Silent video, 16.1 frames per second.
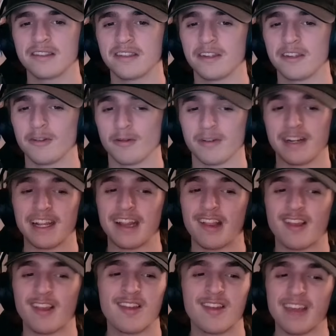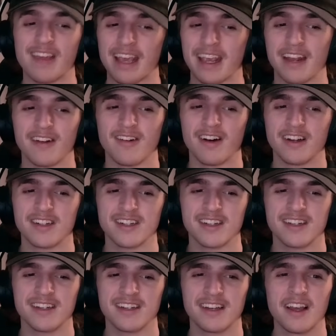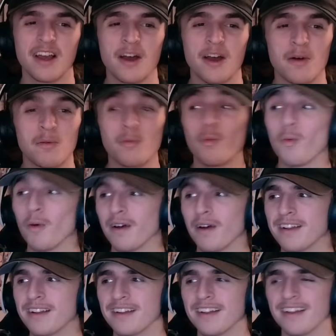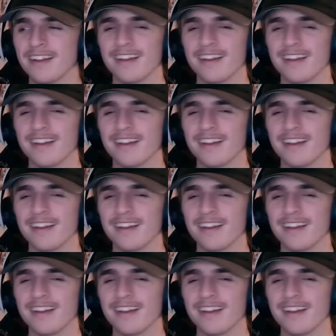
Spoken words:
Your insane logic. What?